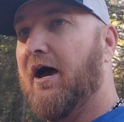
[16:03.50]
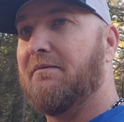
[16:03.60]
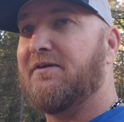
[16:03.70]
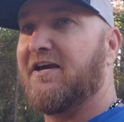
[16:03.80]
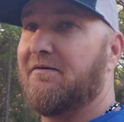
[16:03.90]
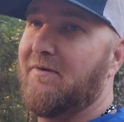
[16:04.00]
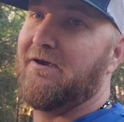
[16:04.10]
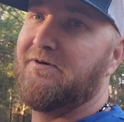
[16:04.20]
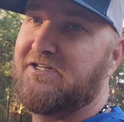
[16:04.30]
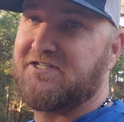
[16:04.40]
I'm thinking
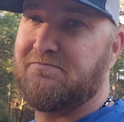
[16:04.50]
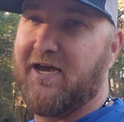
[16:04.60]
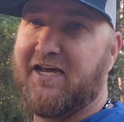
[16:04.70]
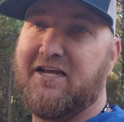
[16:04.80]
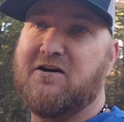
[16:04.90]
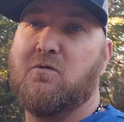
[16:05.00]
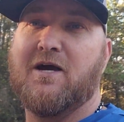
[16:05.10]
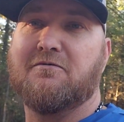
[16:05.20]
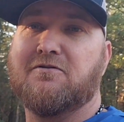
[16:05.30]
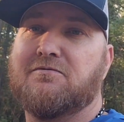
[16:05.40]
maybe just making it a
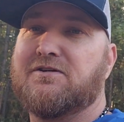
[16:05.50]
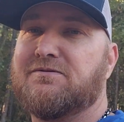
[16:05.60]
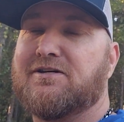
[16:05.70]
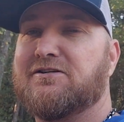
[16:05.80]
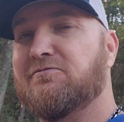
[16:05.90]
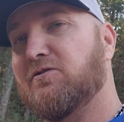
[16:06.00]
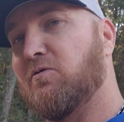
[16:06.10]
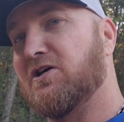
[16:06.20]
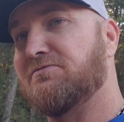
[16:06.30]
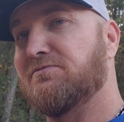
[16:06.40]
wet room, especially with the
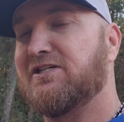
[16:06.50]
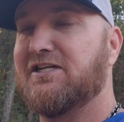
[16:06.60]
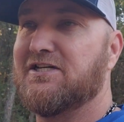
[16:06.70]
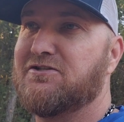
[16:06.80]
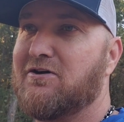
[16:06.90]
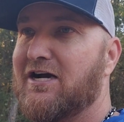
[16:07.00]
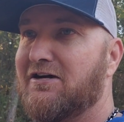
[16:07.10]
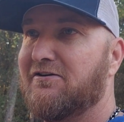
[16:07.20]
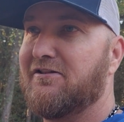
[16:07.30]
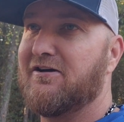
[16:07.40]
washing machine and
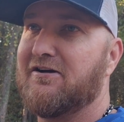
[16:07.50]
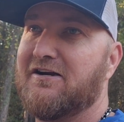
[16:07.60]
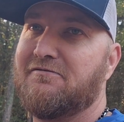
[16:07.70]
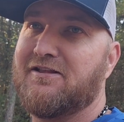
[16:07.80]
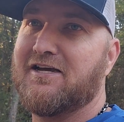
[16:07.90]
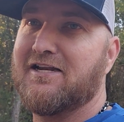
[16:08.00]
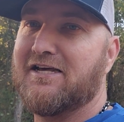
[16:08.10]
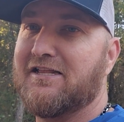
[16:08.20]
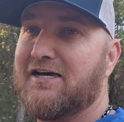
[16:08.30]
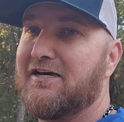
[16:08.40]
dryer in there and everything
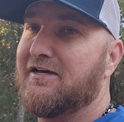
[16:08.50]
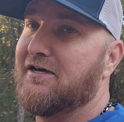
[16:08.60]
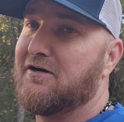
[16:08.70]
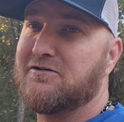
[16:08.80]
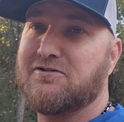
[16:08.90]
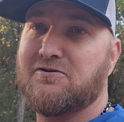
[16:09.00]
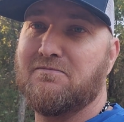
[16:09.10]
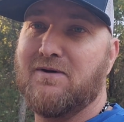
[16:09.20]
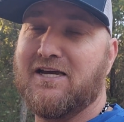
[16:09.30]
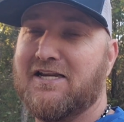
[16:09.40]
like that. And also
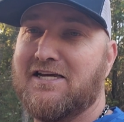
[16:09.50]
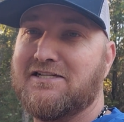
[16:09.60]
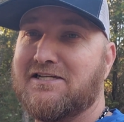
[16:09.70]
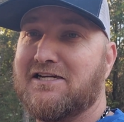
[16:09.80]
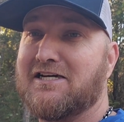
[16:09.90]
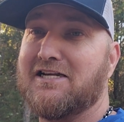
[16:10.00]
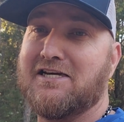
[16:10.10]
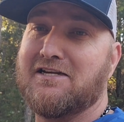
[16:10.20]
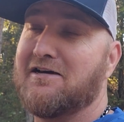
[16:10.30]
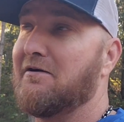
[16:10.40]
to make it easy to
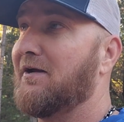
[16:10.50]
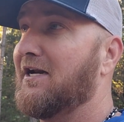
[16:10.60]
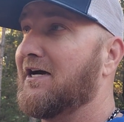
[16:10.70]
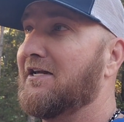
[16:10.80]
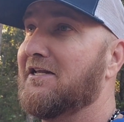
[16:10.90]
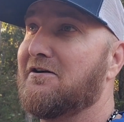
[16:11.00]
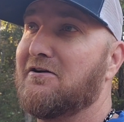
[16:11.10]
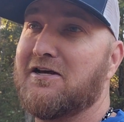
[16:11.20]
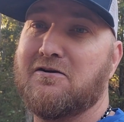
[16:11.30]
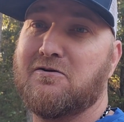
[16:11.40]
clean. I mean, I could
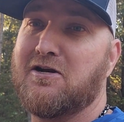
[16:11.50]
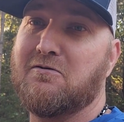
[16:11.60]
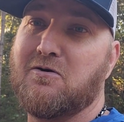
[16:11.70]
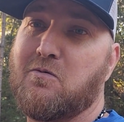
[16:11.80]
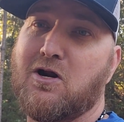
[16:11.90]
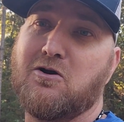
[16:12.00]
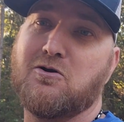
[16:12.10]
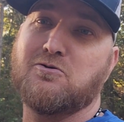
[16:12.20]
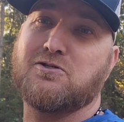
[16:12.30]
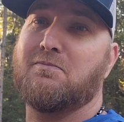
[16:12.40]
literally go in there with a water
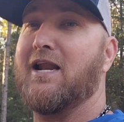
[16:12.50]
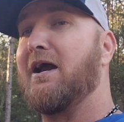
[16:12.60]
hose and be